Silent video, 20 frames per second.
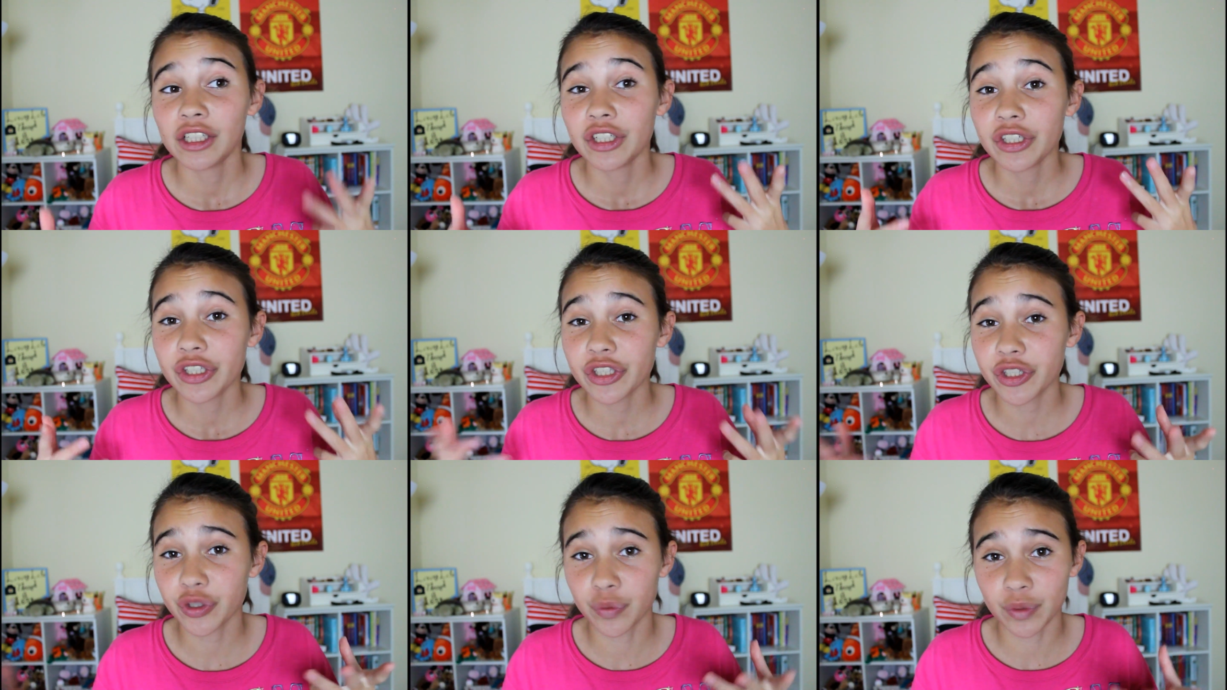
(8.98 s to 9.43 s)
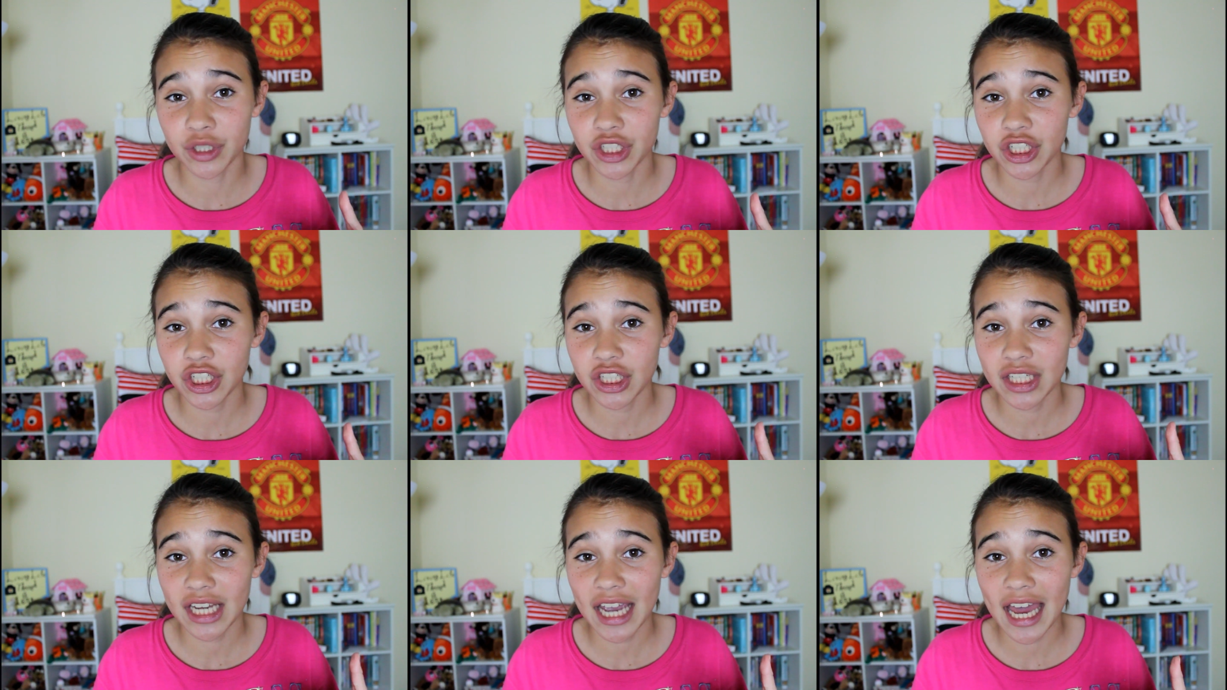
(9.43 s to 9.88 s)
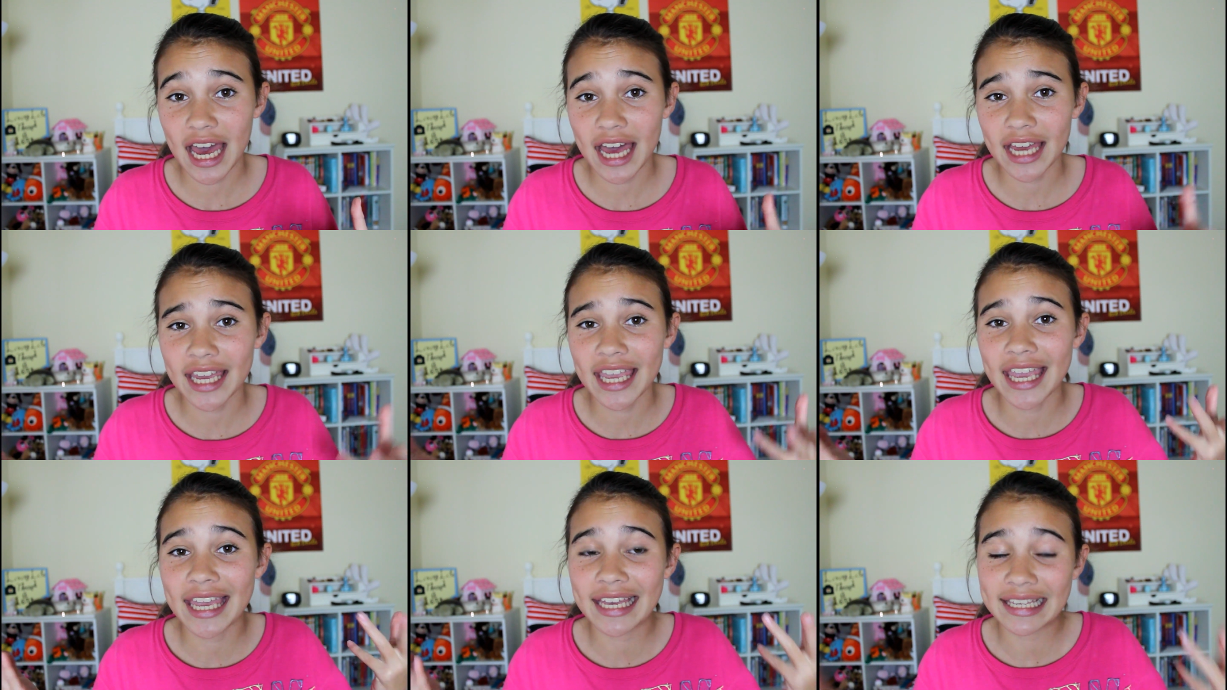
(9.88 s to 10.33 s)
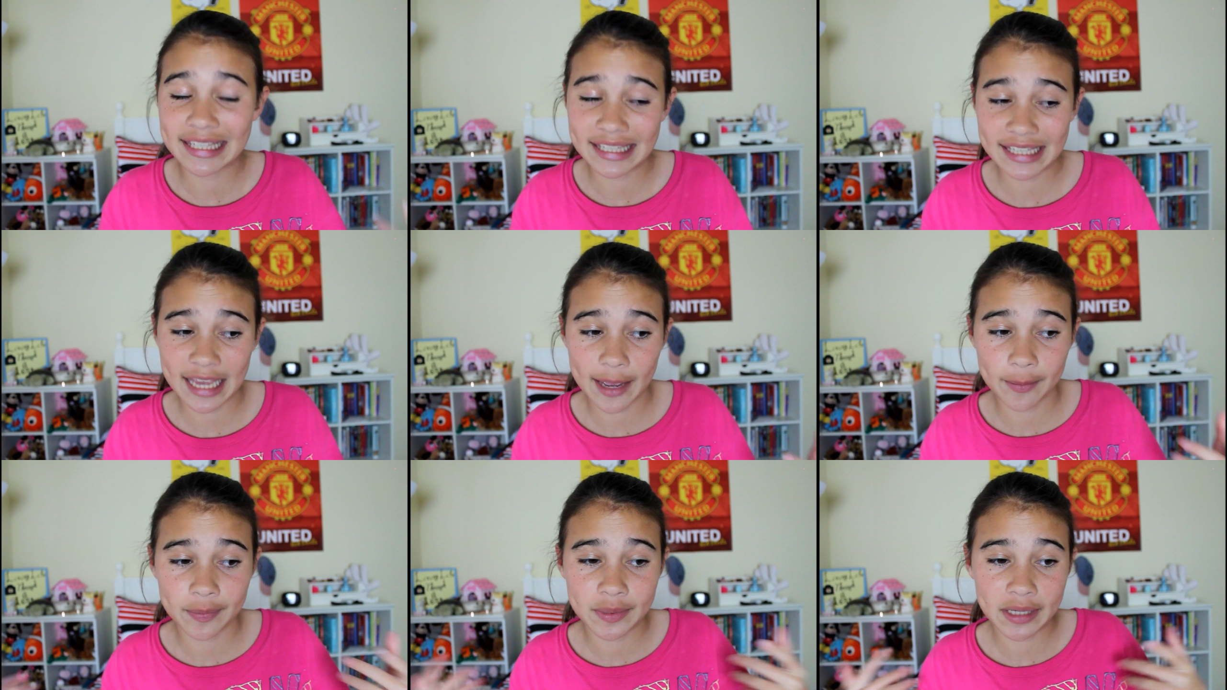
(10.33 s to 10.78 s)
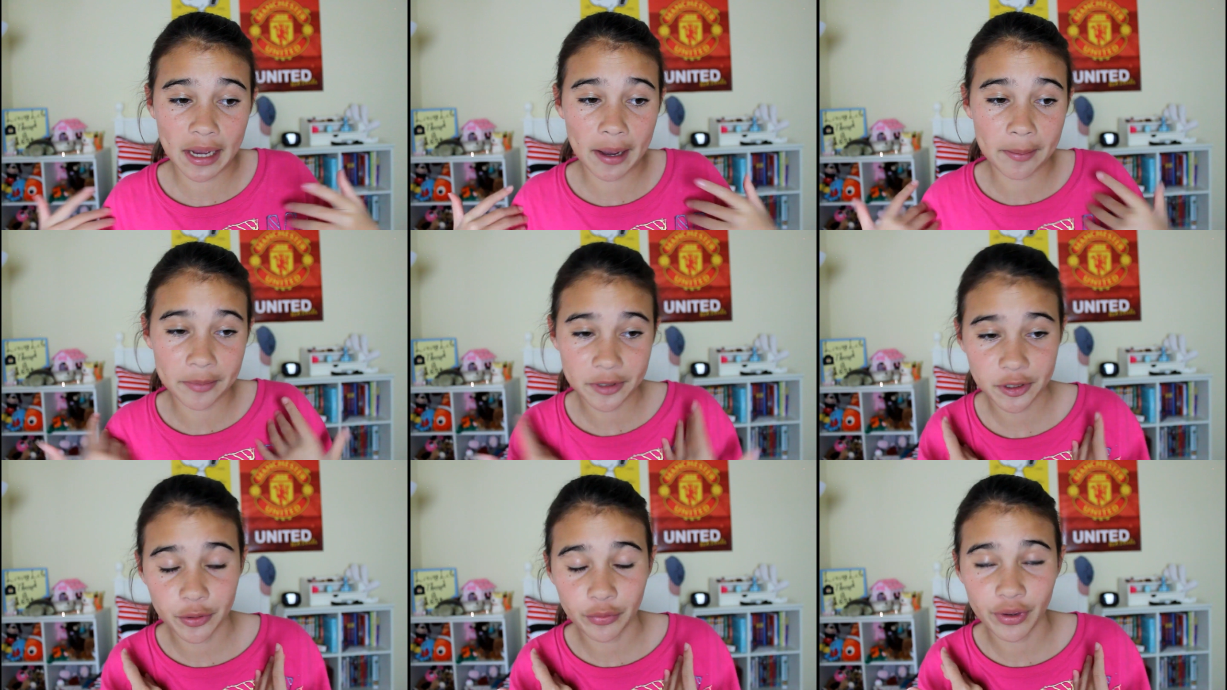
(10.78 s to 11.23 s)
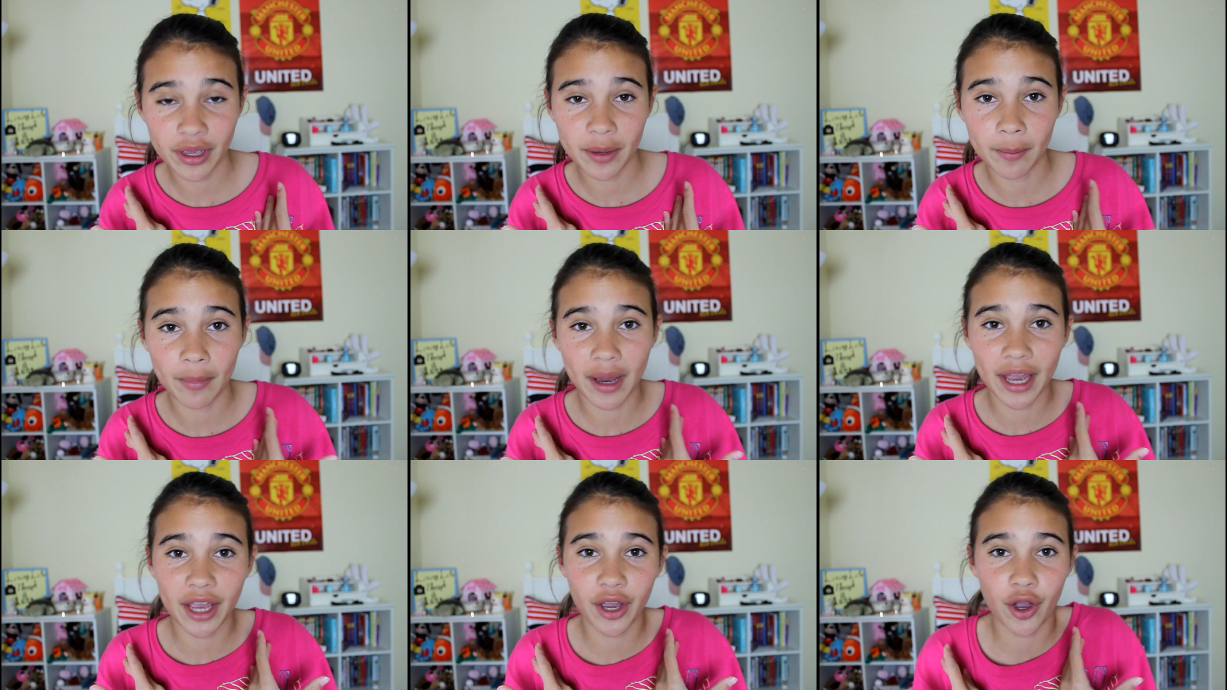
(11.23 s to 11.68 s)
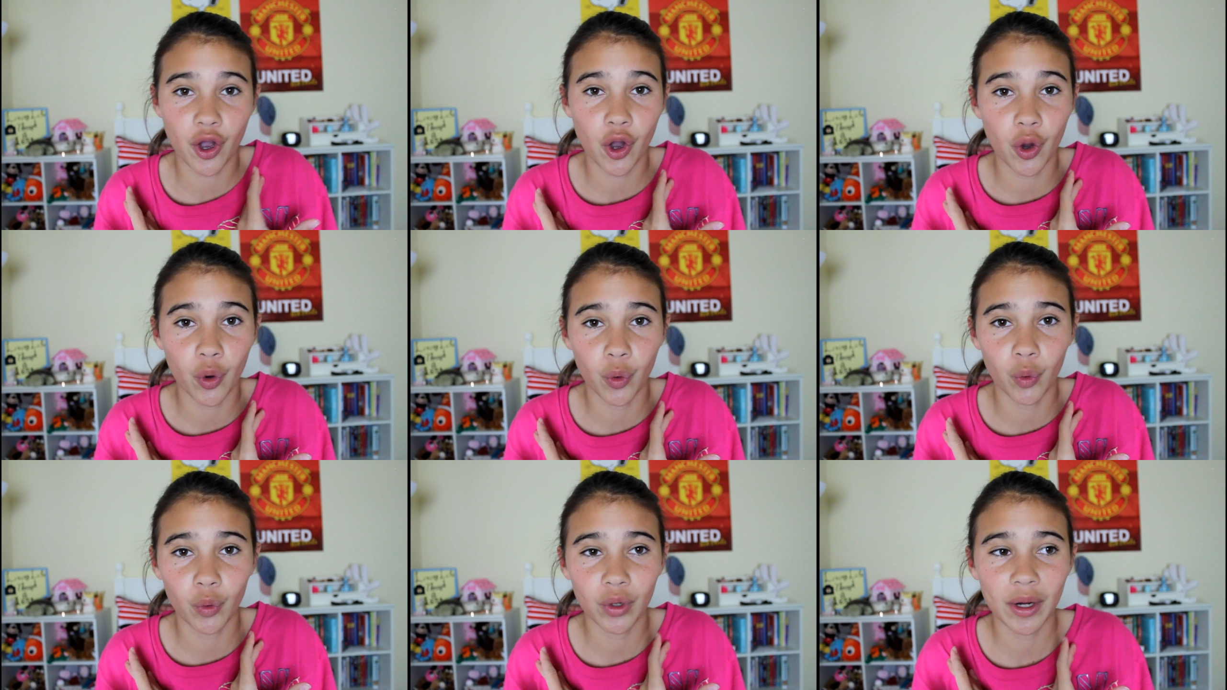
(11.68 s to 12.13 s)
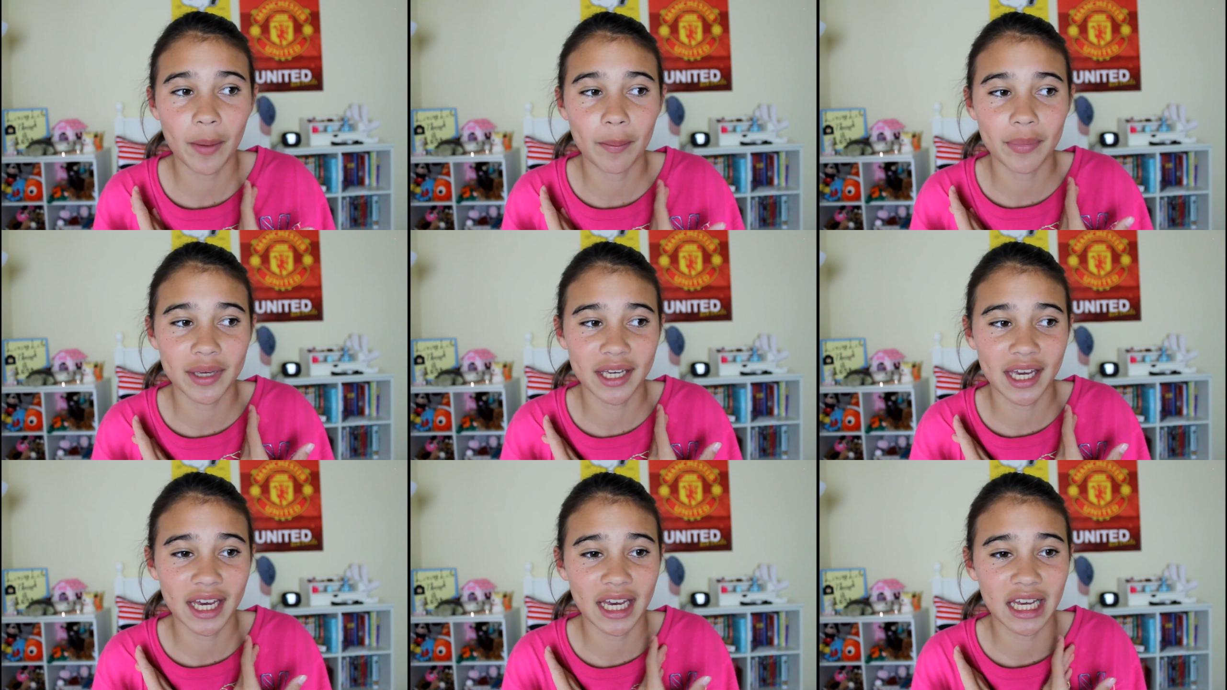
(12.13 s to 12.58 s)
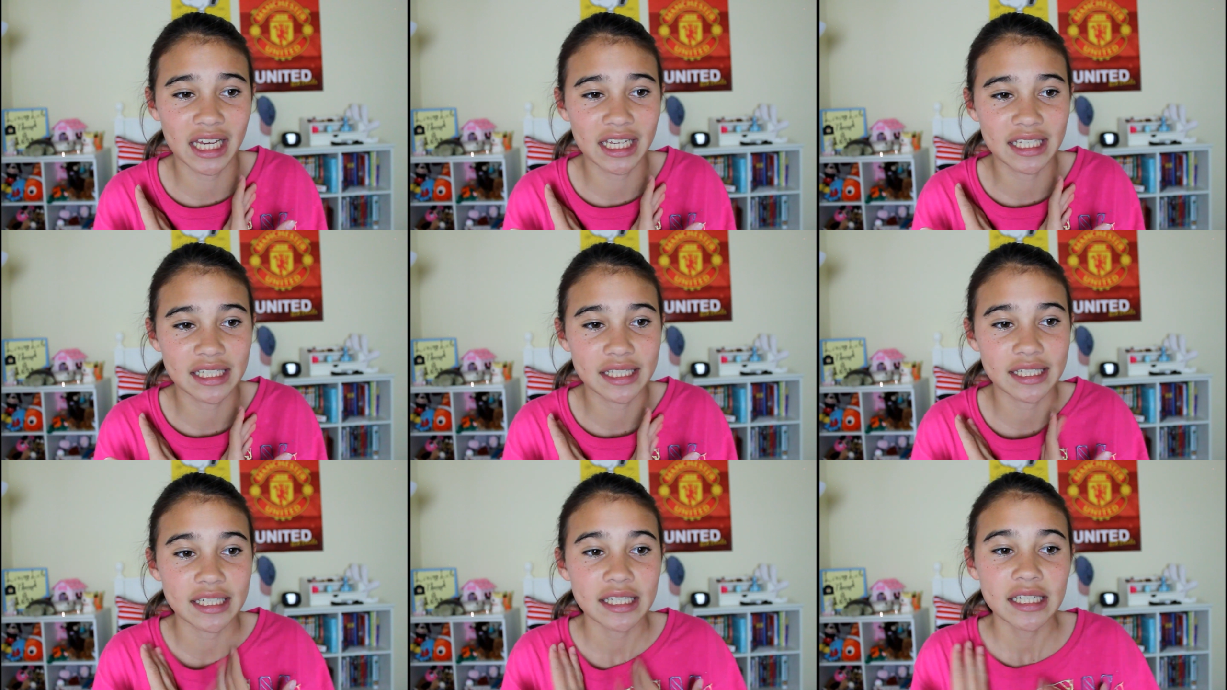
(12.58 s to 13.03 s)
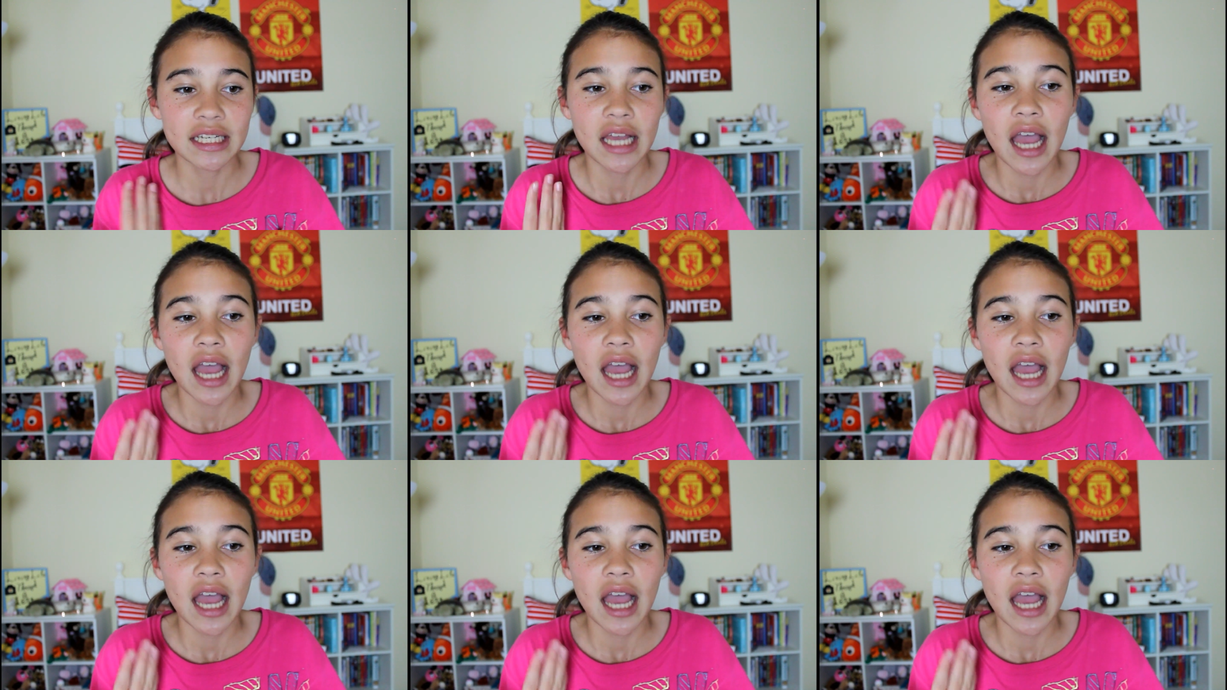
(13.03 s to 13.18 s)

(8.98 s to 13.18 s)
Sqiushy tag, except I'm doing my own because